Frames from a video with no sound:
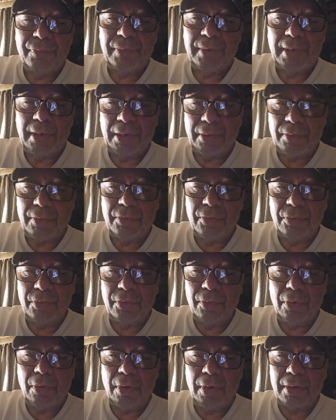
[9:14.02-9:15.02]
here in New
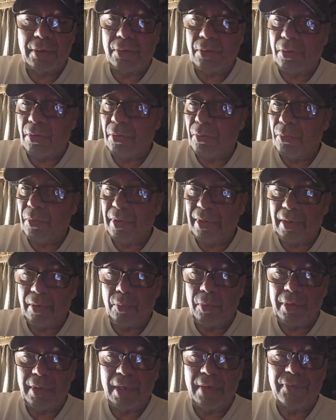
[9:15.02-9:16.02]
York, or
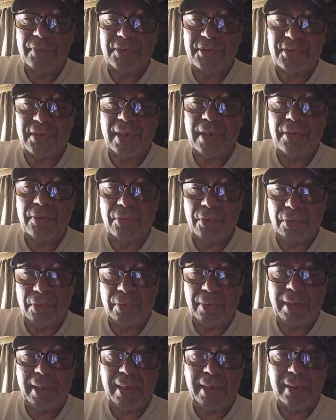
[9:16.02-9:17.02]
whatever state
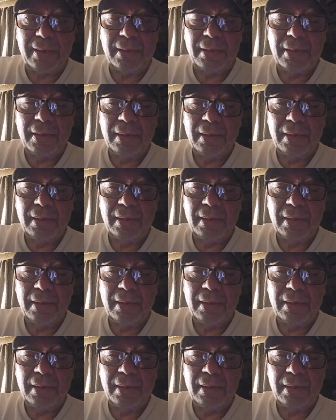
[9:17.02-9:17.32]
you're at,